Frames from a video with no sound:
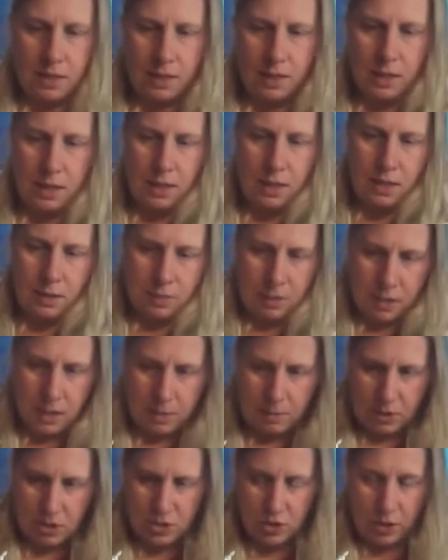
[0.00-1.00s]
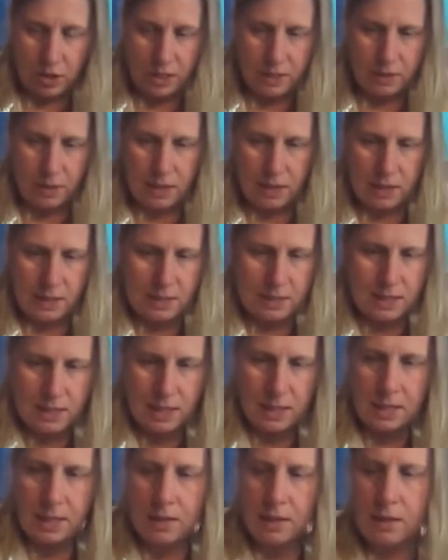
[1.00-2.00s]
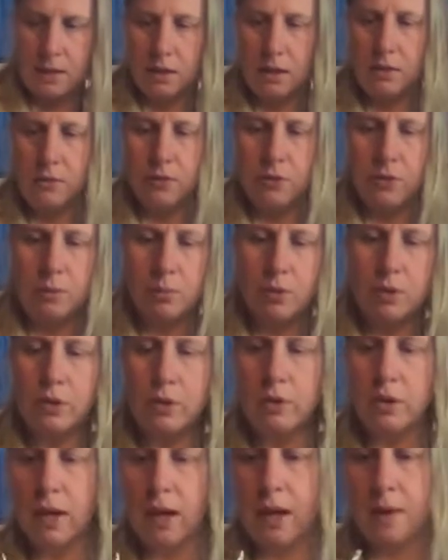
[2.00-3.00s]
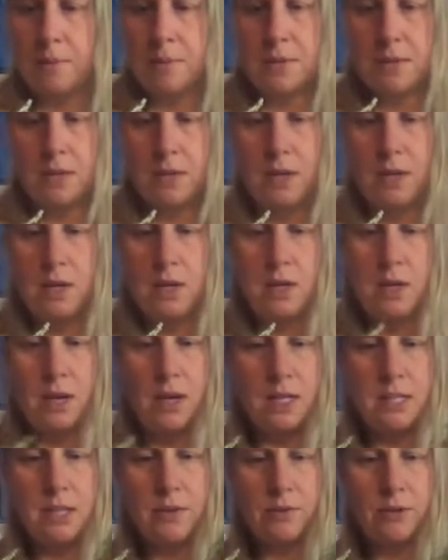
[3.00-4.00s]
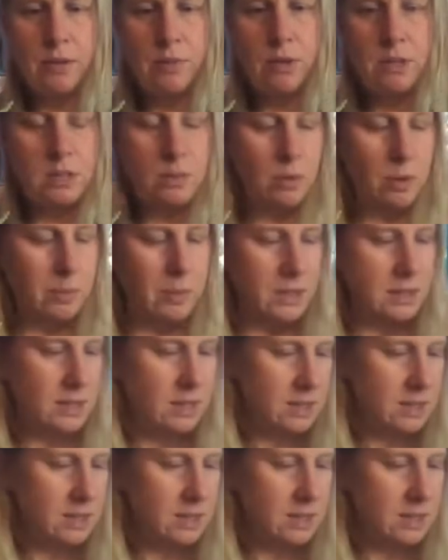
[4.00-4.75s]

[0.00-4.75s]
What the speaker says: then I'm going to keep my turning. So I can see a few more little gaps. I definitely want some more pieces